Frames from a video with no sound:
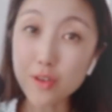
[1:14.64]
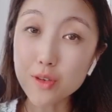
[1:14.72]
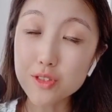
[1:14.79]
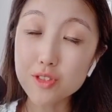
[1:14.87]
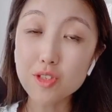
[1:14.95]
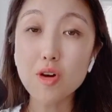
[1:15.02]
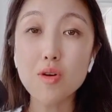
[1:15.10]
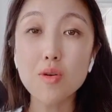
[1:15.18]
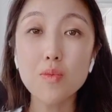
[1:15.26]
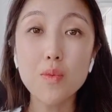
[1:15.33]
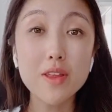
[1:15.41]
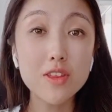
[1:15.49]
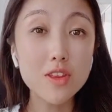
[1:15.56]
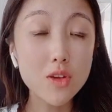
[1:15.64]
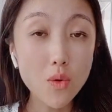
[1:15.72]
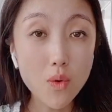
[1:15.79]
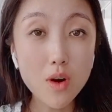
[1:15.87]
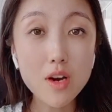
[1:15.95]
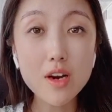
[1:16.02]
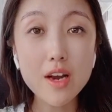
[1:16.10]
So, with
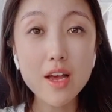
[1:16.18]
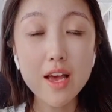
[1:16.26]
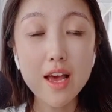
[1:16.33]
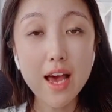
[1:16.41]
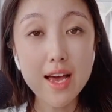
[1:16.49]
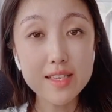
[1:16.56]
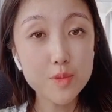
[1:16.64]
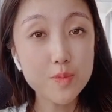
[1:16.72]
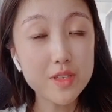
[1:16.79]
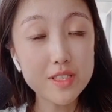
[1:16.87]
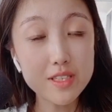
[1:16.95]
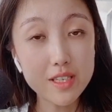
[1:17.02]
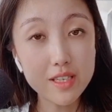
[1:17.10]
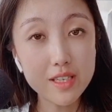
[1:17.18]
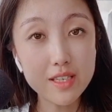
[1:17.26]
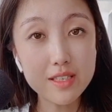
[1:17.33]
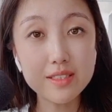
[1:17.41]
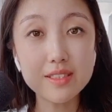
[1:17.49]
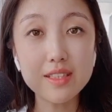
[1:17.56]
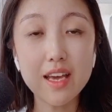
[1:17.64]
your expertise